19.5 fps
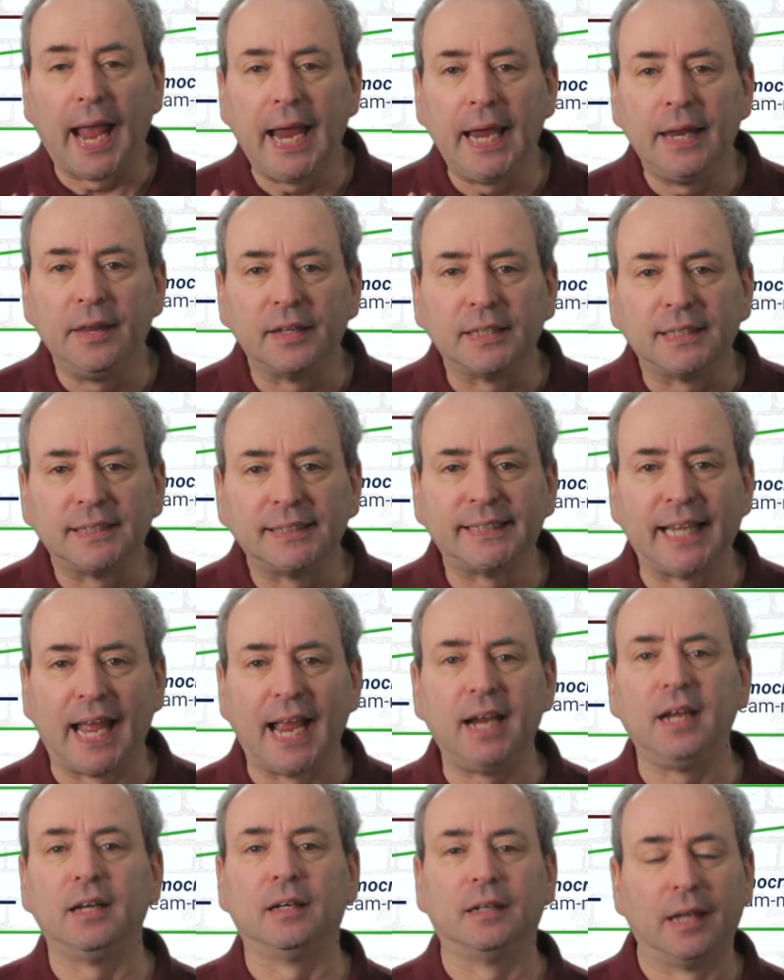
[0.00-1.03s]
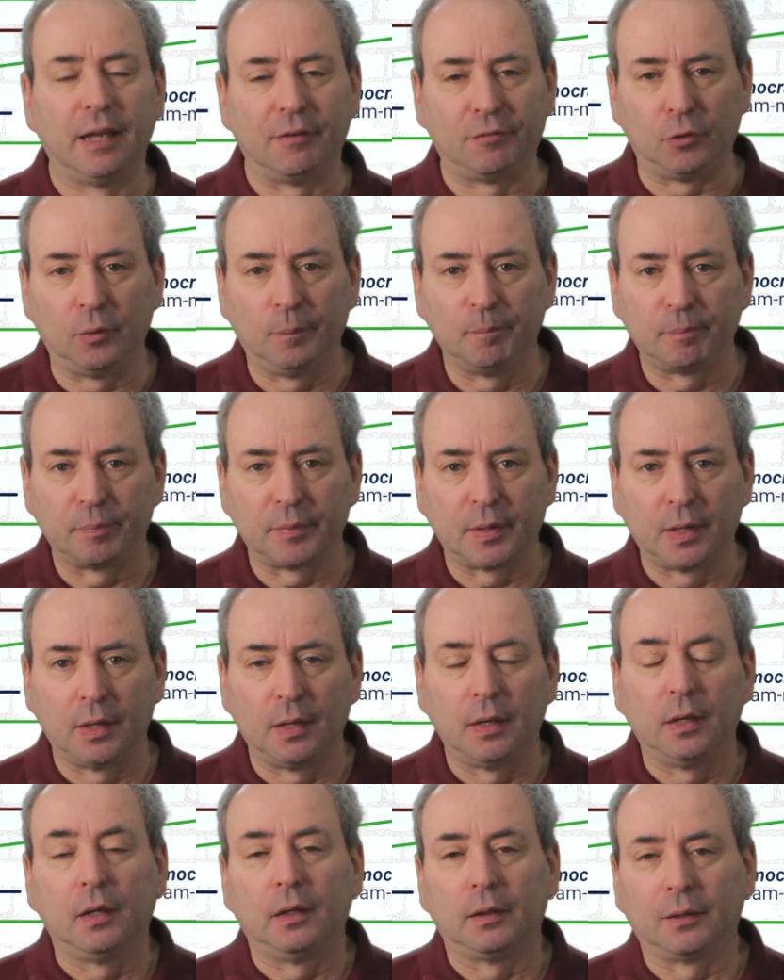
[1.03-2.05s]
In the second level,
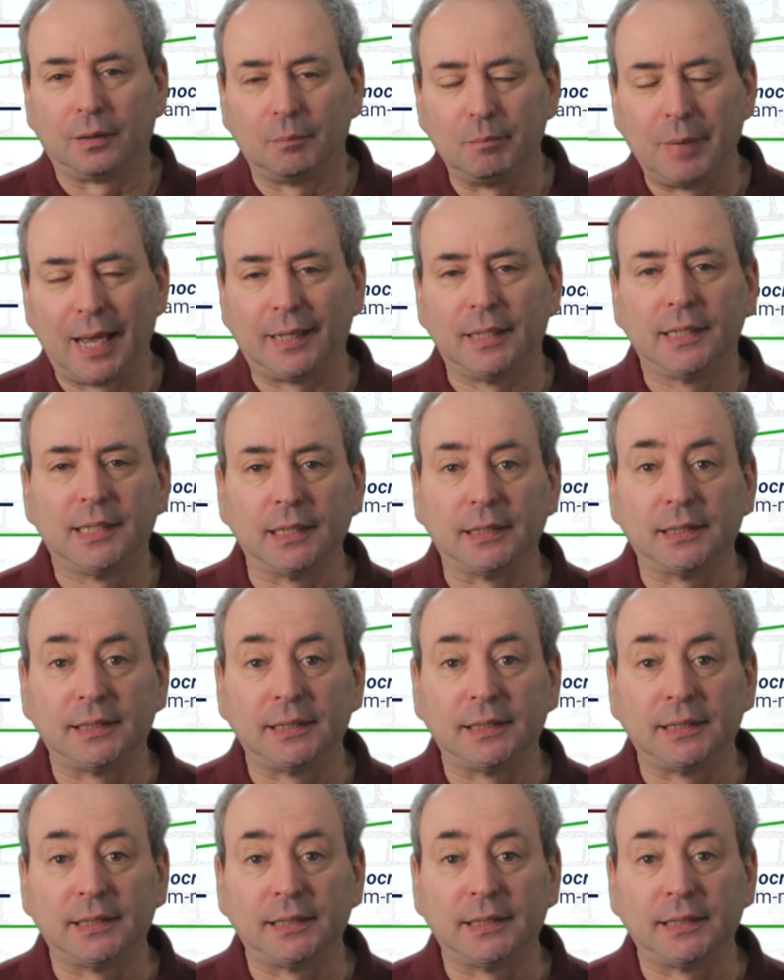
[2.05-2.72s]
the manager